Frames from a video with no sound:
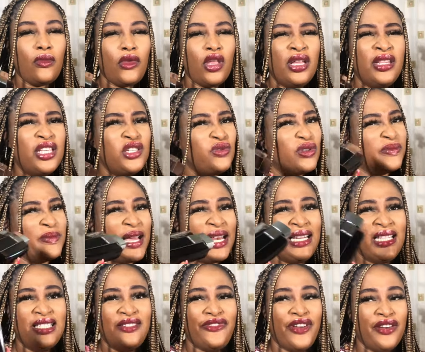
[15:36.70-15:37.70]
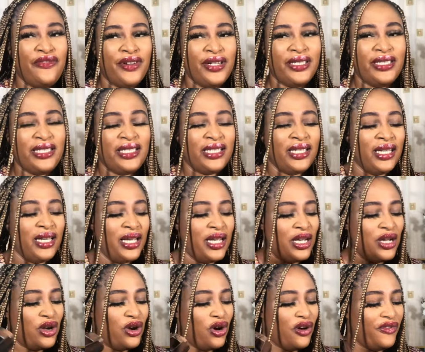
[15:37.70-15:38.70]
this was my least favorite
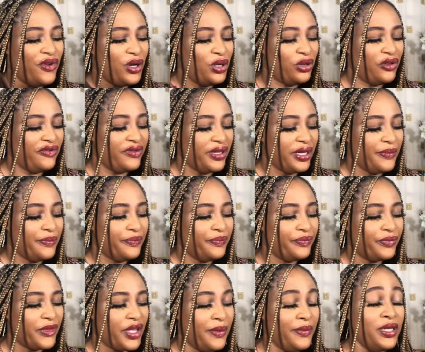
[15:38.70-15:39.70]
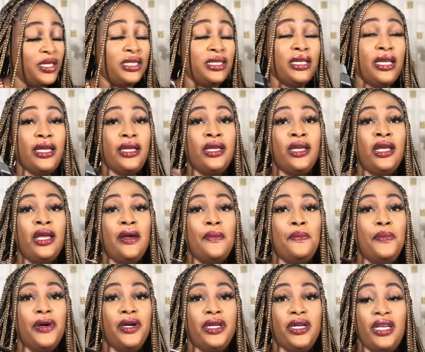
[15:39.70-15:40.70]
of all of them, I must say.
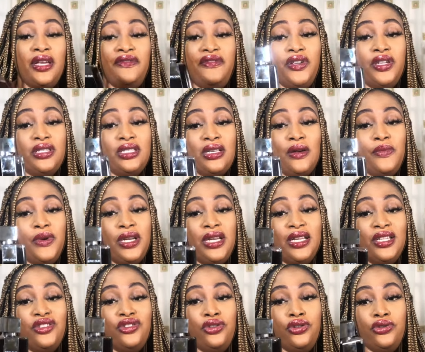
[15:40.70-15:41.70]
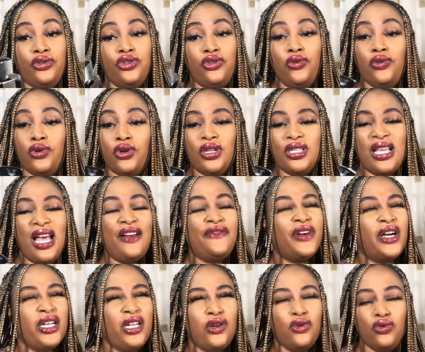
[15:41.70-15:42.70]
But if you're somebody that's new to, because I have
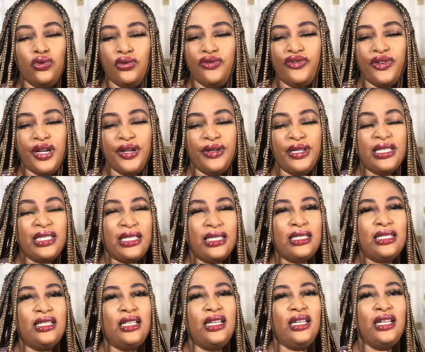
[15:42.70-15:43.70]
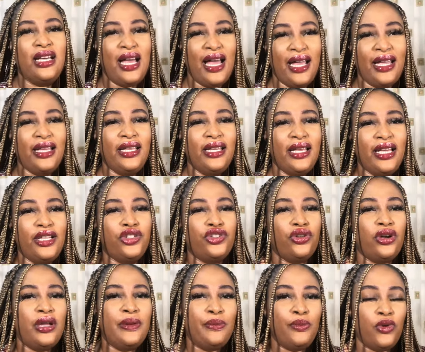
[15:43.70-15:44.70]
other oud fragrances that I
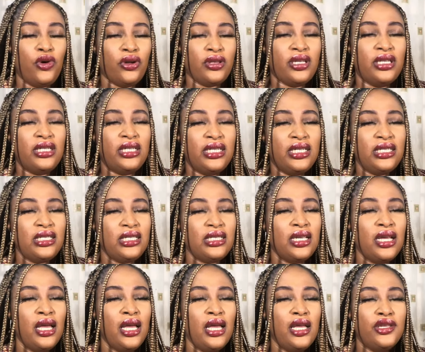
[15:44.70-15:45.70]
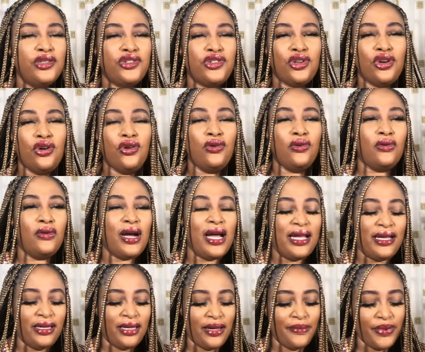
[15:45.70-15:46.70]
enjoy more than this. So
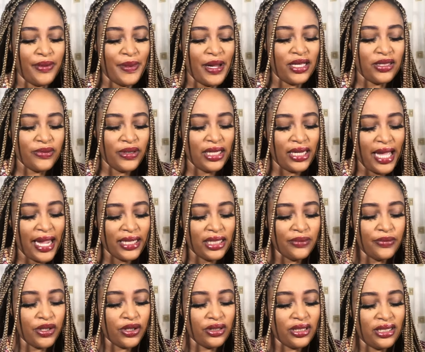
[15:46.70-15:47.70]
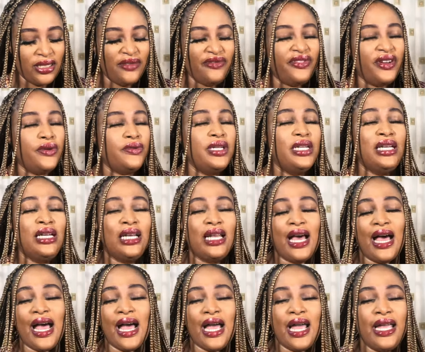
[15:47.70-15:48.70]
I, but my husband liked it because it's a very
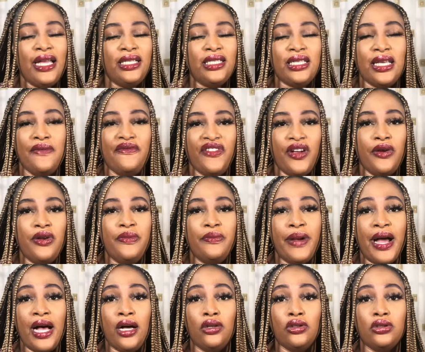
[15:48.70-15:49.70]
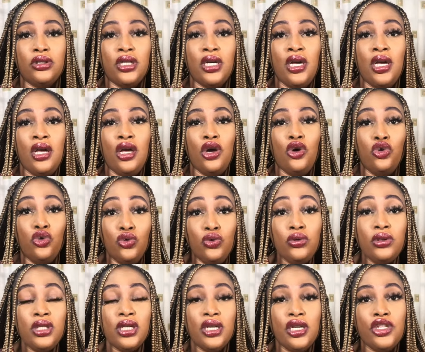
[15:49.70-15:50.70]
light and very mild
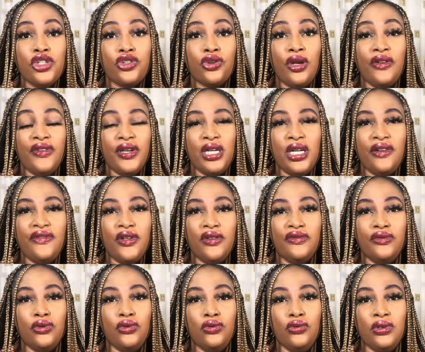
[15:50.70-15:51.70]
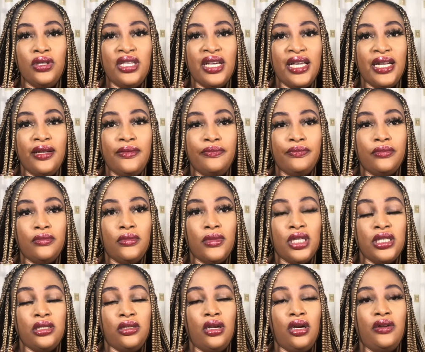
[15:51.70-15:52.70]
oud. So if you're a lover of oud that
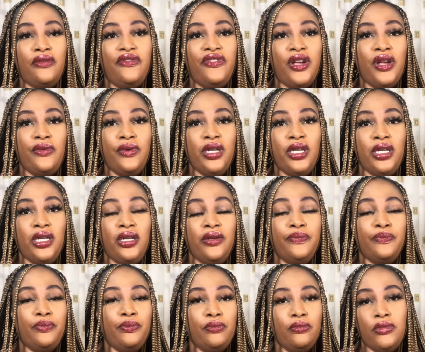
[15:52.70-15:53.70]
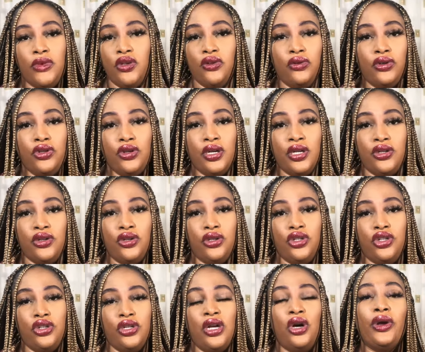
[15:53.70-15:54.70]
is not very, you, you,
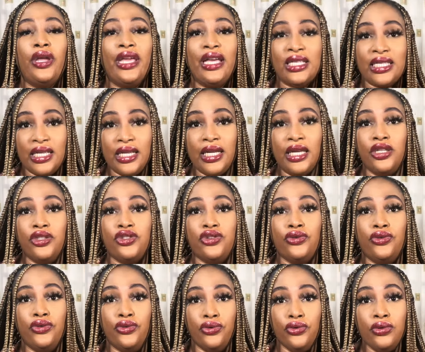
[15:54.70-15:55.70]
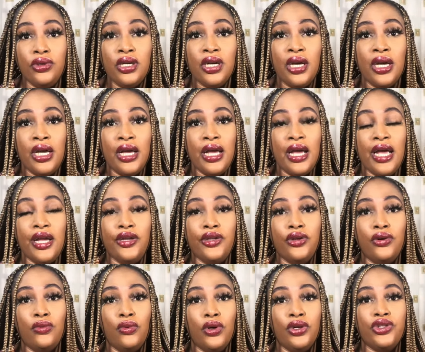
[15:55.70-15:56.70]
you're not getting into oud and you
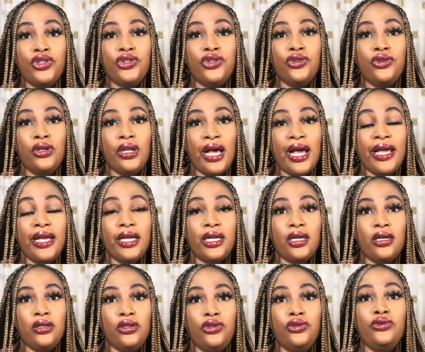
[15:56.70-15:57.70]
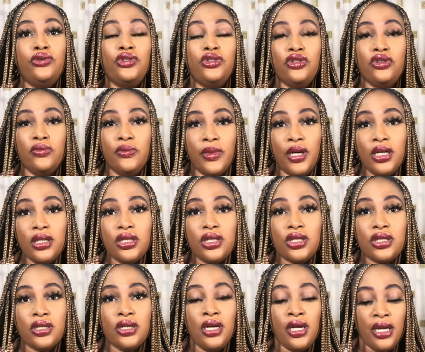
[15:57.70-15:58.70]
don't want to like do too
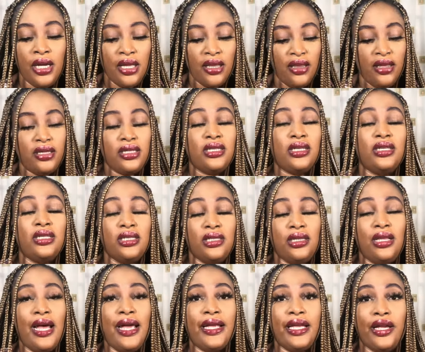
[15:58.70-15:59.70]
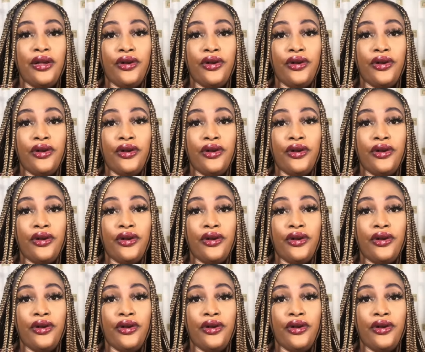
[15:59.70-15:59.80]
much, this is like a